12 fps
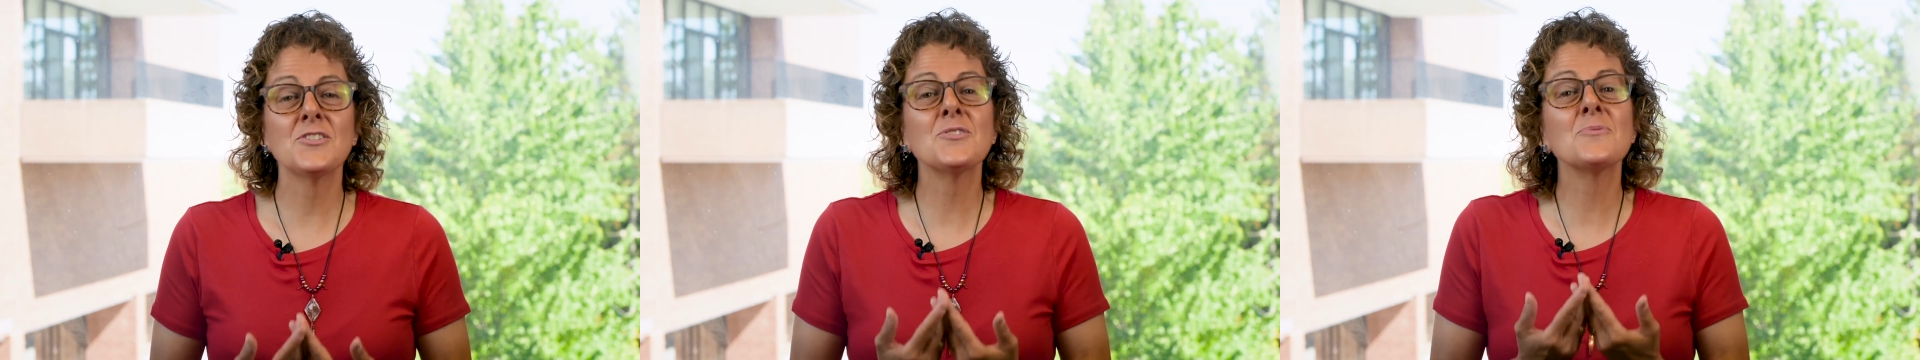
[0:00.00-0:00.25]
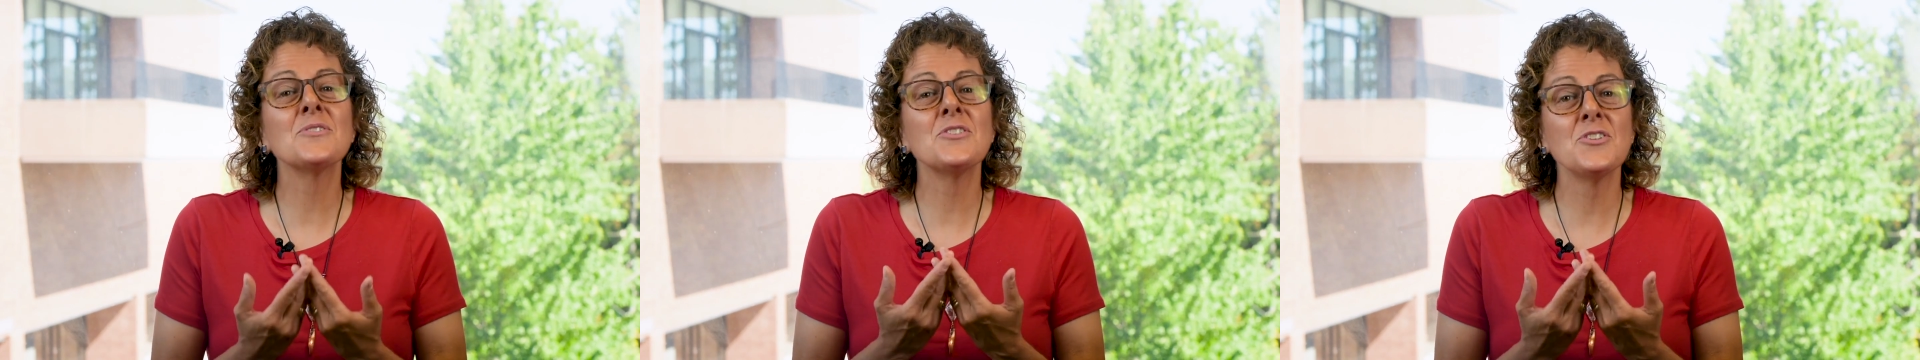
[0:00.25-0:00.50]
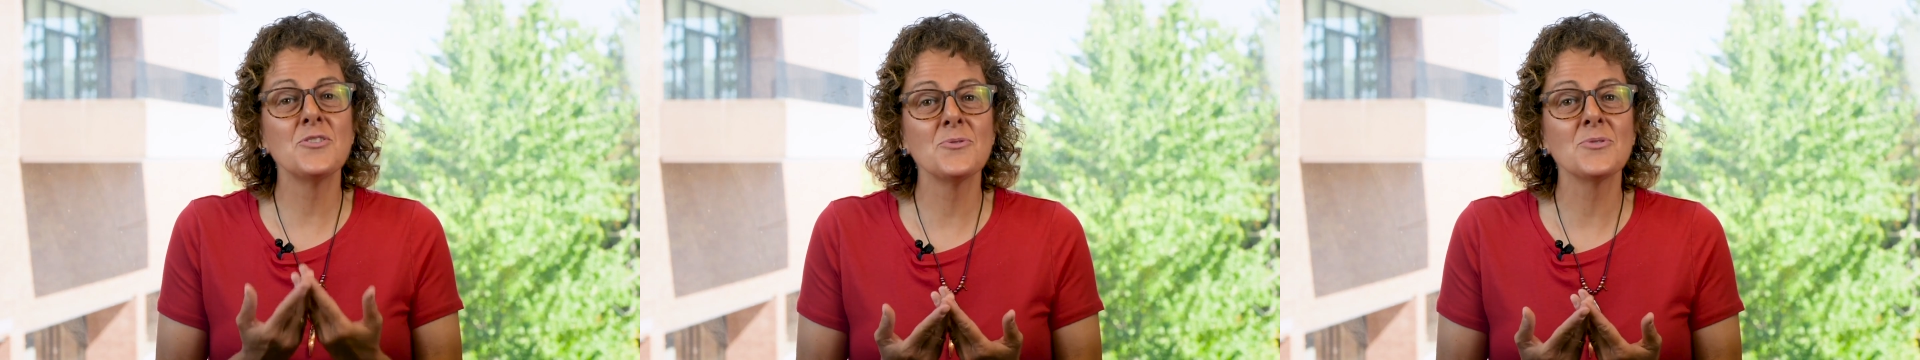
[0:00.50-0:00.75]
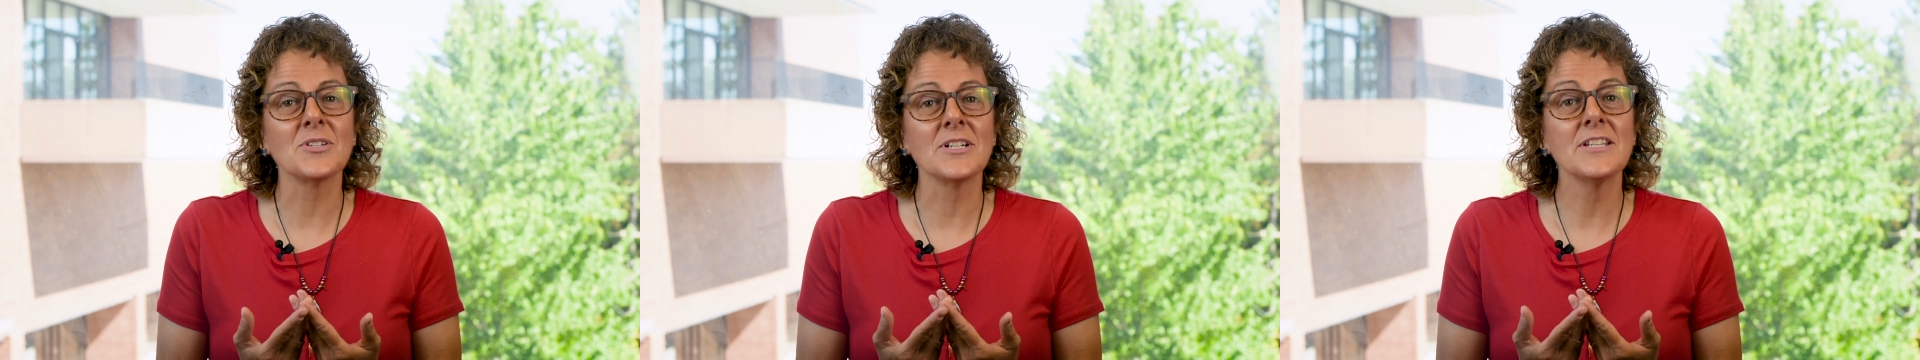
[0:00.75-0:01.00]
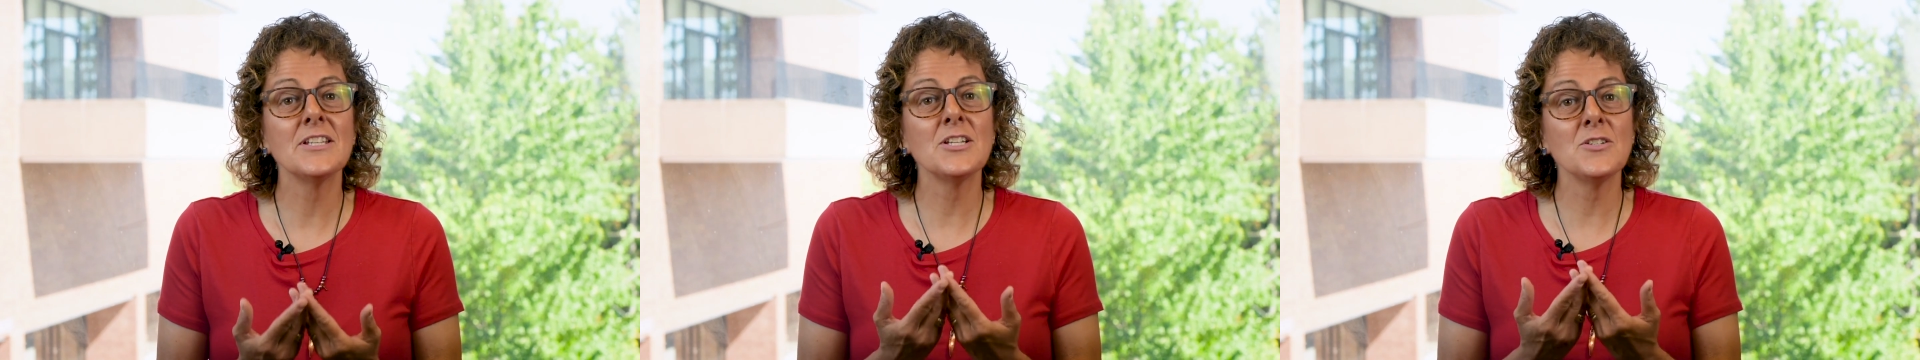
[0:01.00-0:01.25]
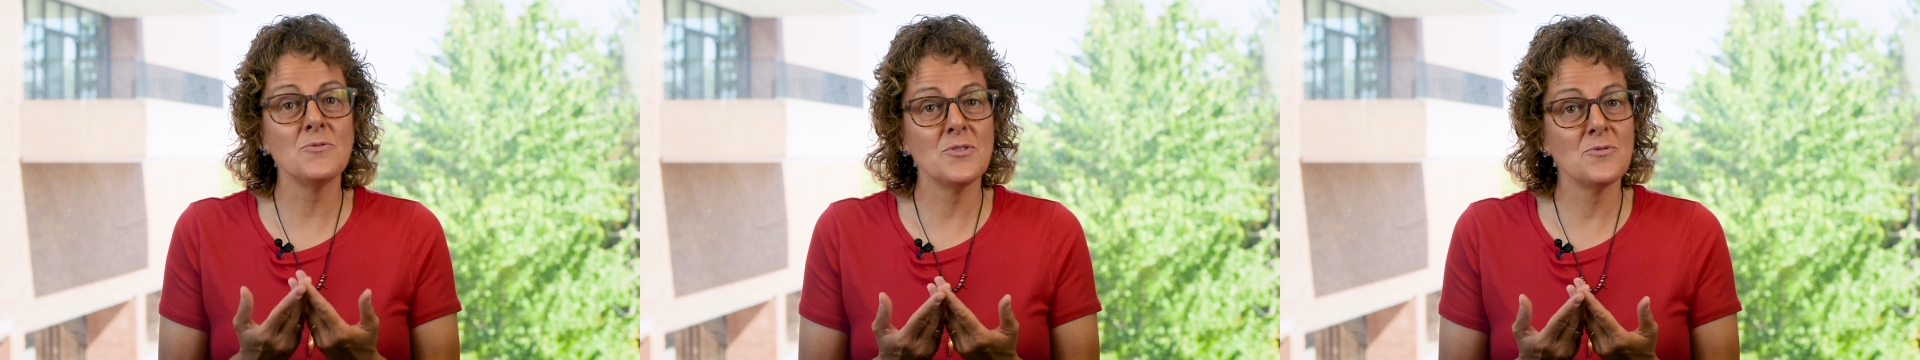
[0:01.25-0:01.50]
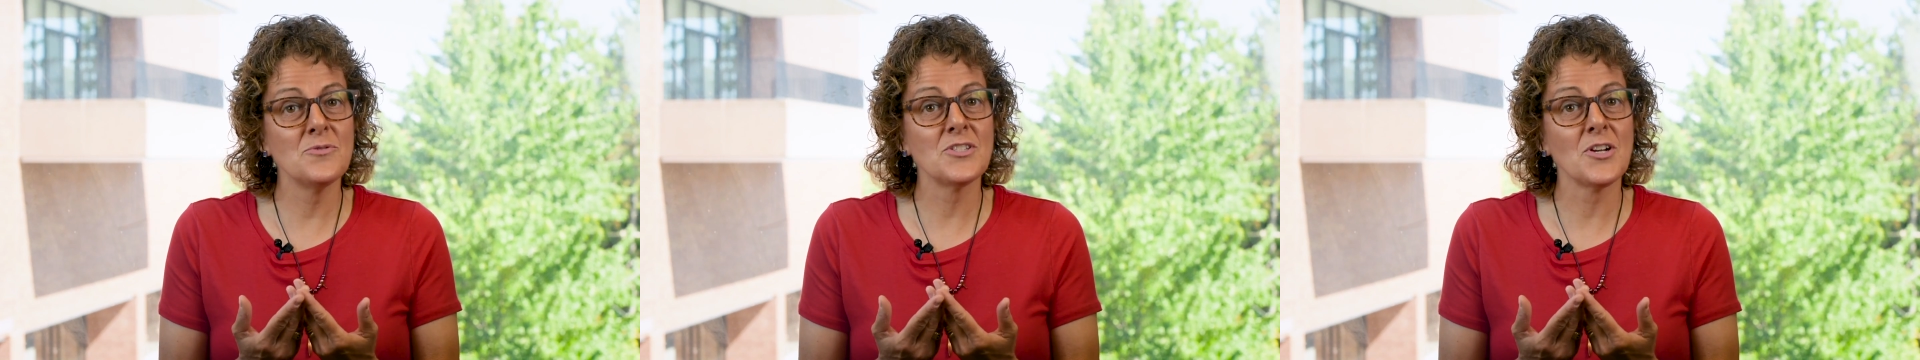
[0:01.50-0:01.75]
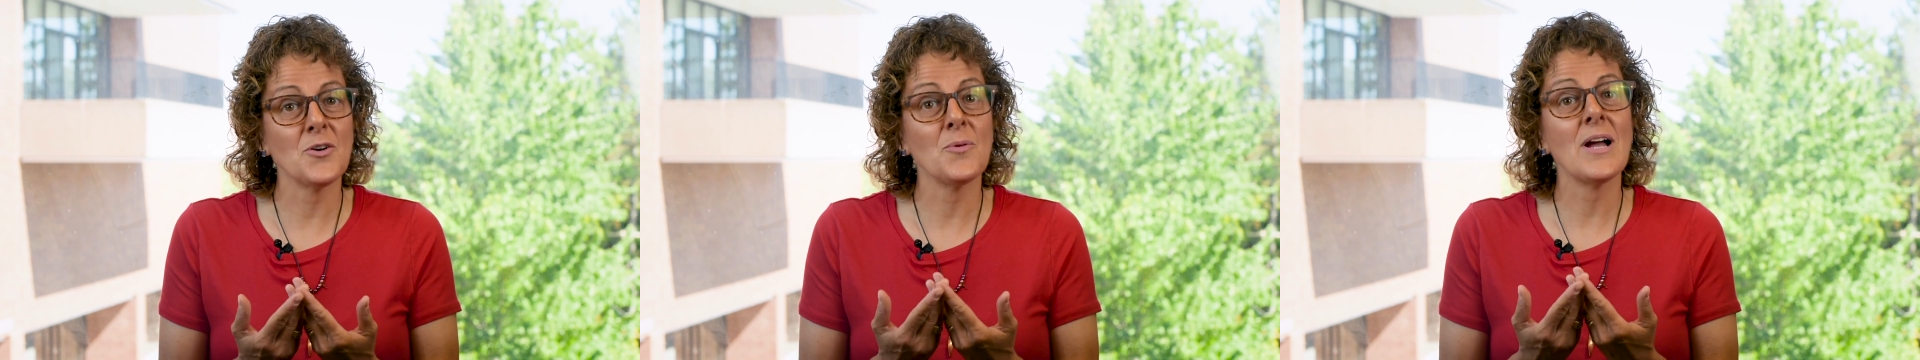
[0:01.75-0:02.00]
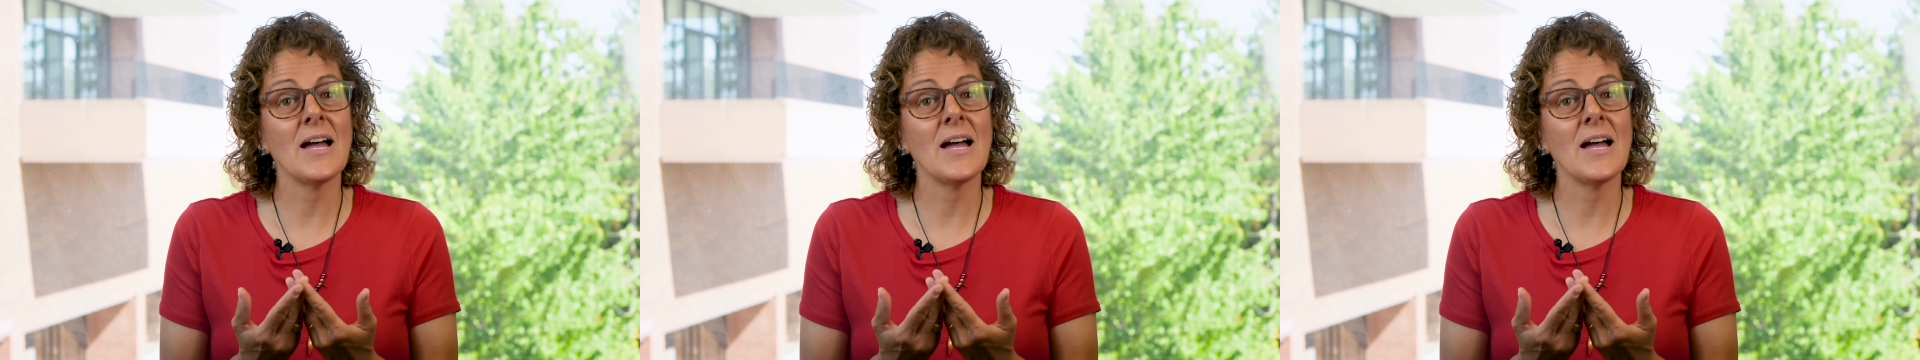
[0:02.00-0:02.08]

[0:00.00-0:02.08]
to ensure that you do so